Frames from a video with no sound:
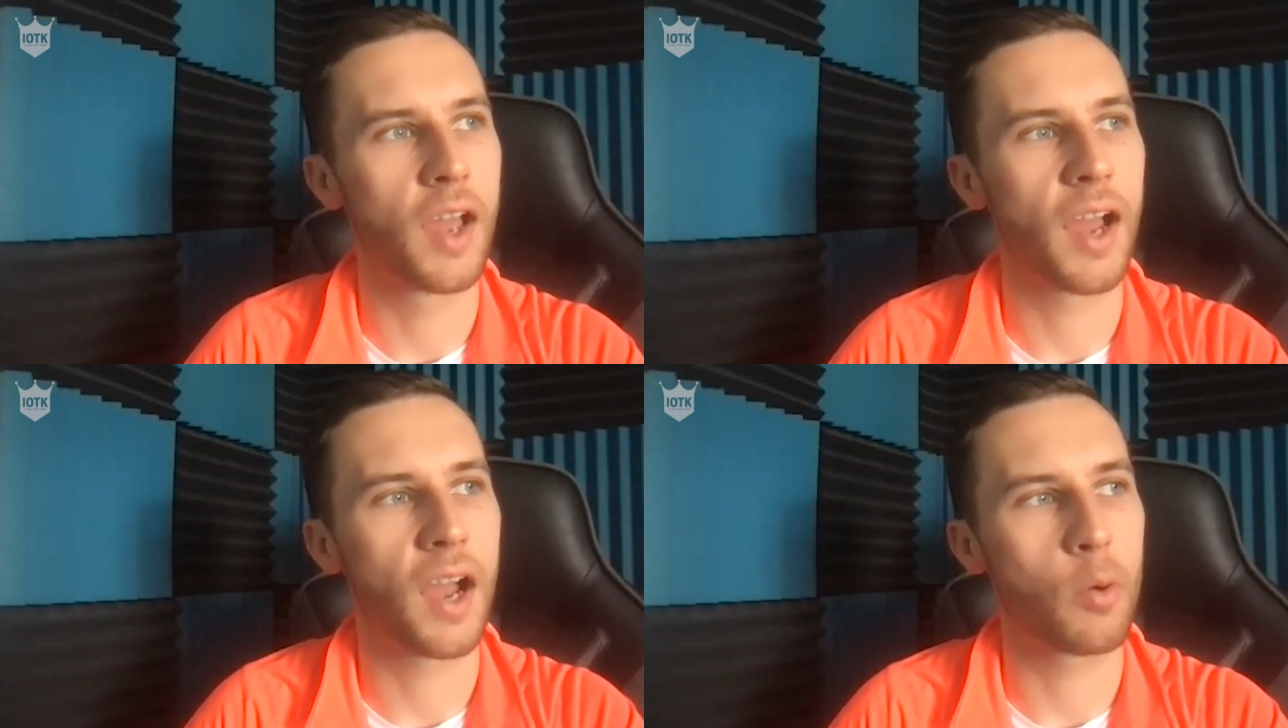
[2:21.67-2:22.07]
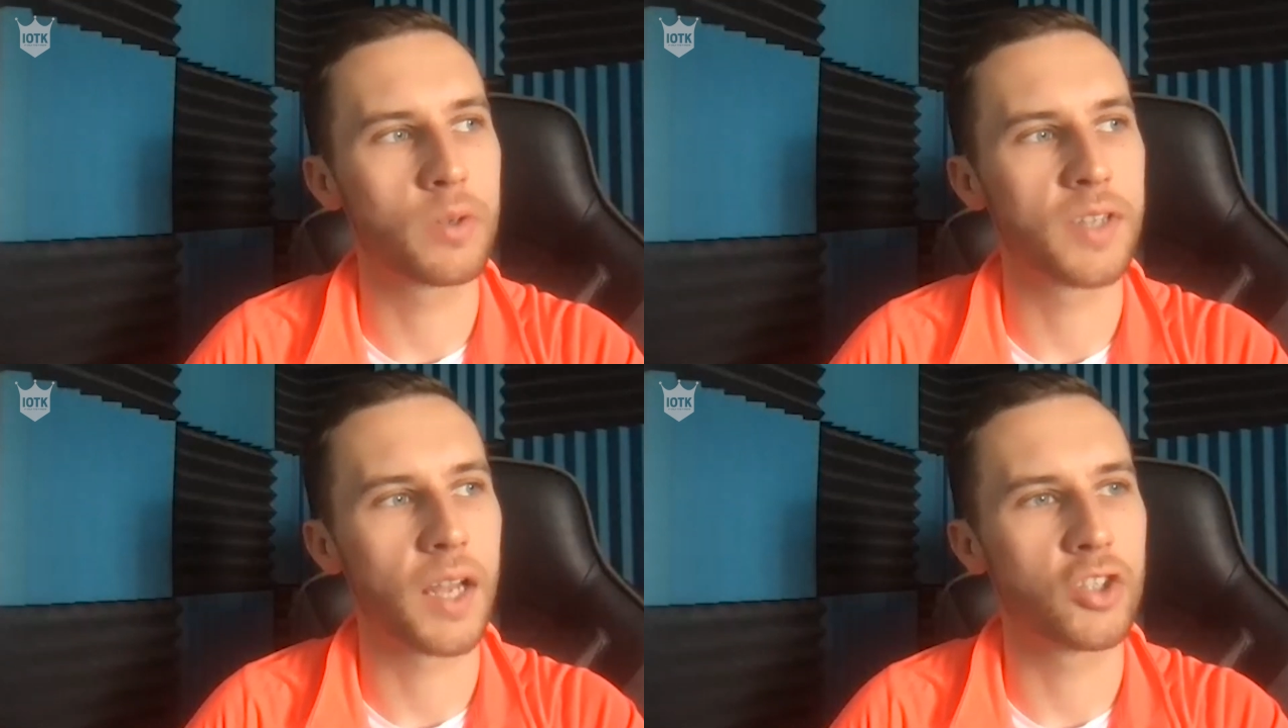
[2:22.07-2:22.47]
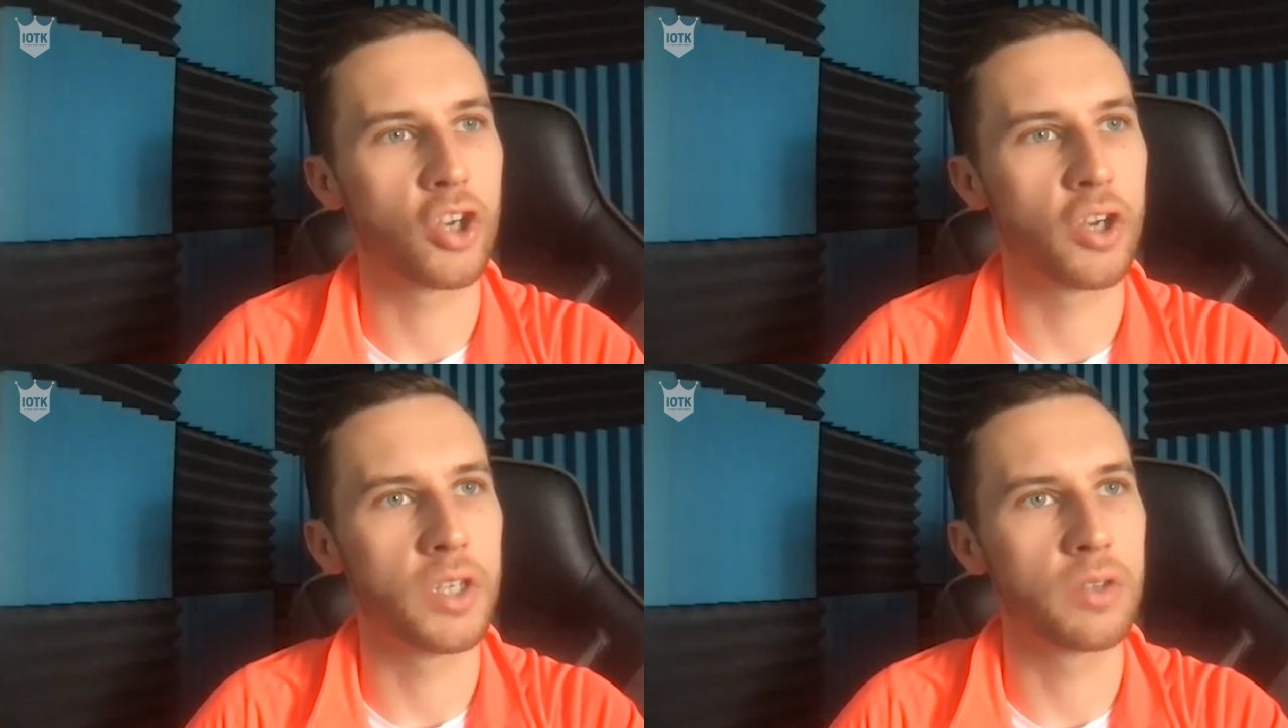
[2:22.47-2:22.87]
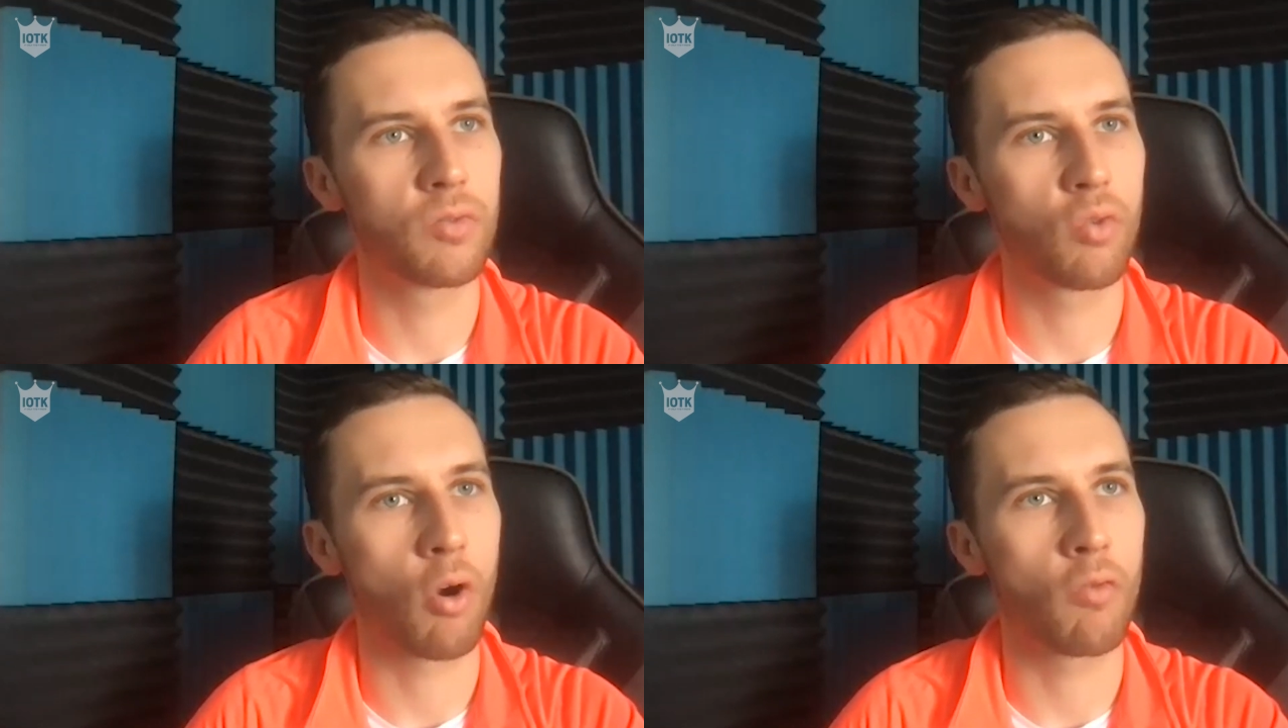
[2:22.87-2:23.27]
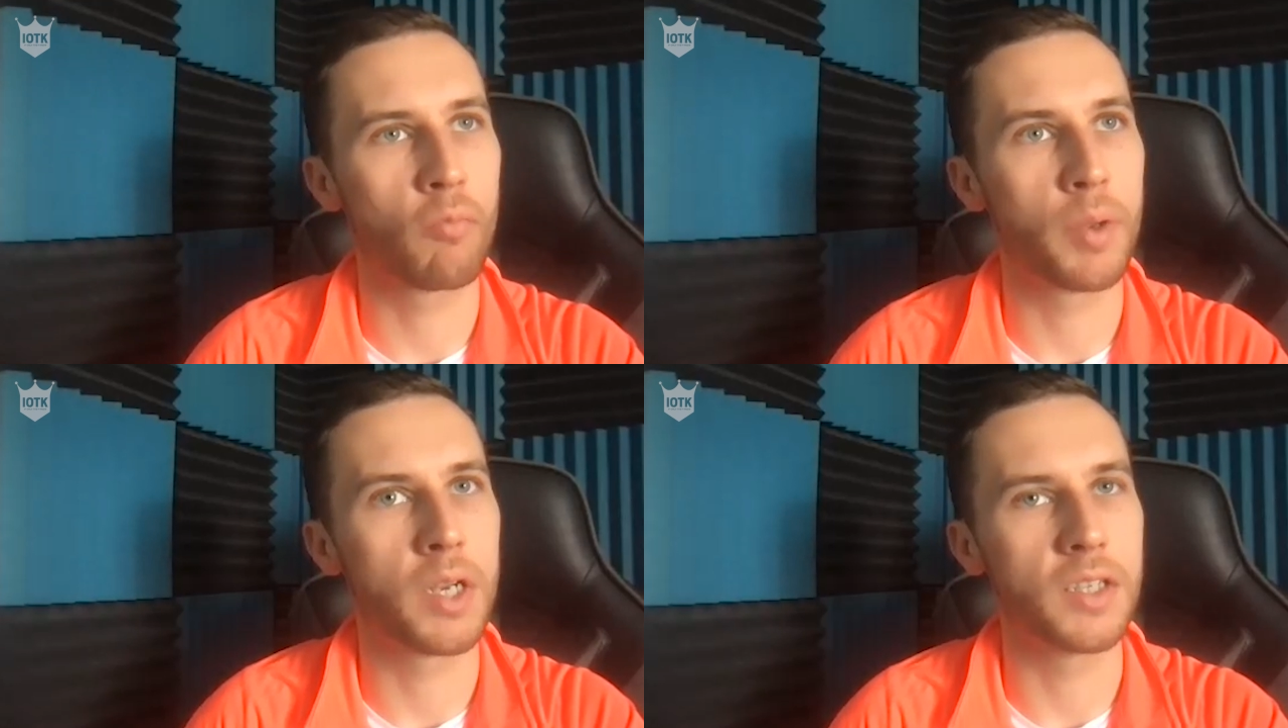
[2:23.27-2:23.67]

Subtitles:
How has that journey of growth been?